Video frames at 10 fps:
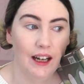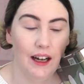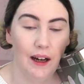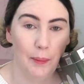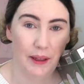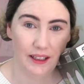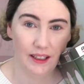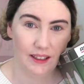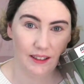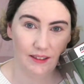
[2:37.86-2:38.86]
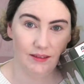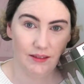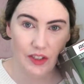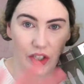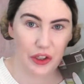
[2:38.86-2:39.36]
a big
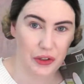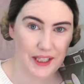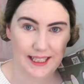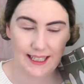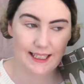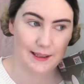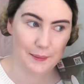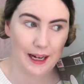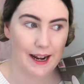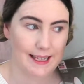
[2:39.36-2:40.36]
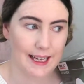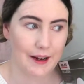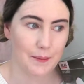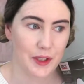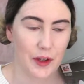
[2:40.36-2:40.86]
security system kind of set
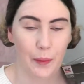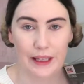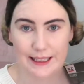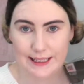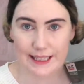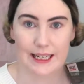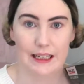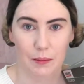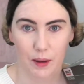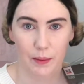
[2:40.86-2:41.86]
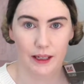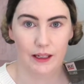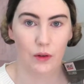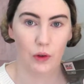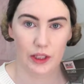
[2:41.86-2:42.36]
up so that we can see the
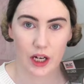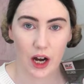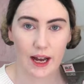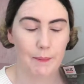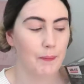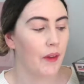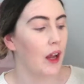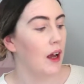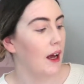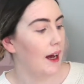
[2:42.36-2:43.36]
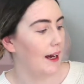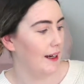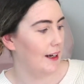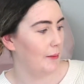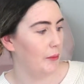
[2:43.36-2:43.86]
property all the time.
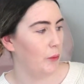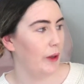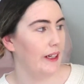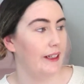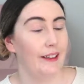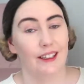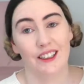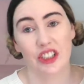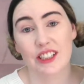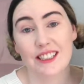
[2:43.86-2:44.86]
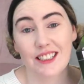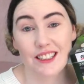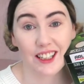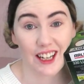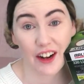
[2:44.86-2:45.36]
We are
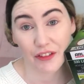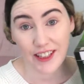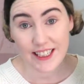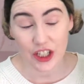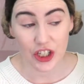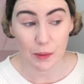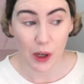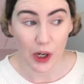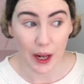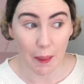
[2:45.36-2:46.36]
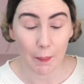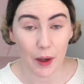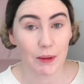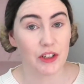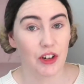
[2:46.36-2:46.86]
just kind of research mode at the
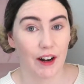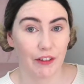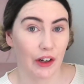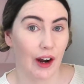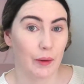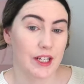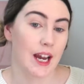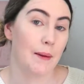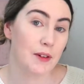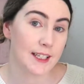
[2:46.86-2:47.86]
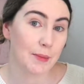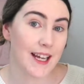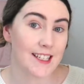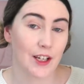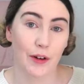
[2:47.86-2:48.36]
moment, trying to figure out which cameras are
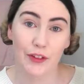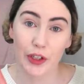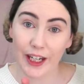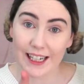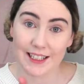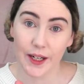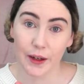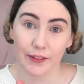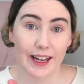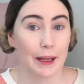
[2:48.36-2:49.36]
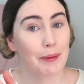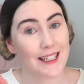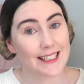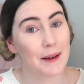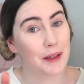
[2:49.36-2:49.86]
best. So if you guys know of any,
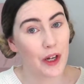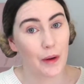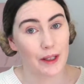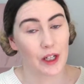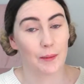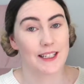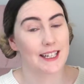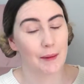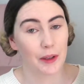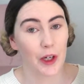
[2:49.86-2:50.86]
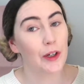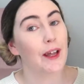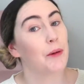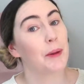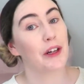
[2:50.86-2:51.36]
please let me know in the comments down below.
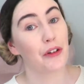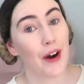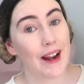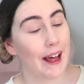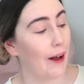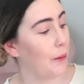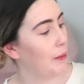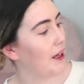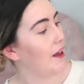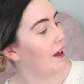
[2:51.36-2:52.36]
That would be a great help.